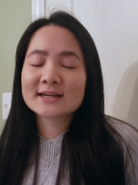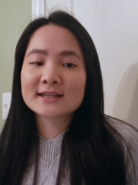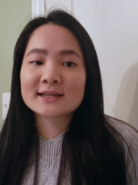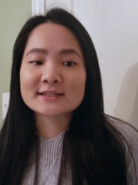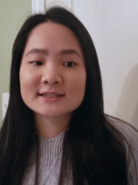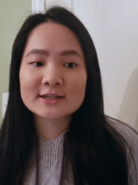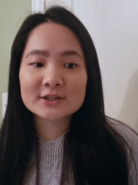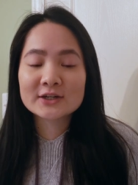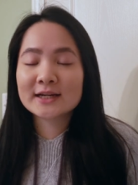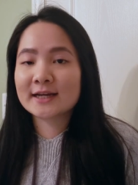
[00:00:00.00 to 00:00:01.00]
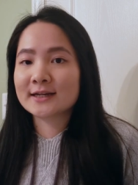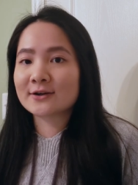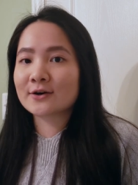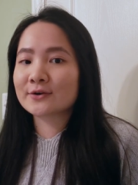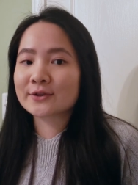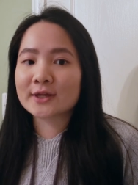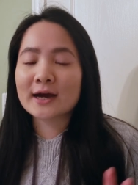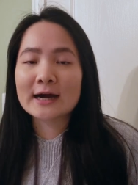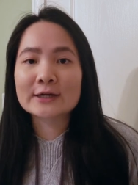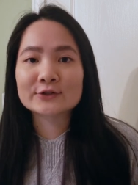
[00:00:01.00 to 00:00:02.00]
the Asteri and all the
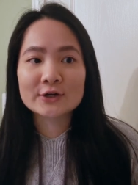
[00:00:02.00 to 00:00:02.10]
higher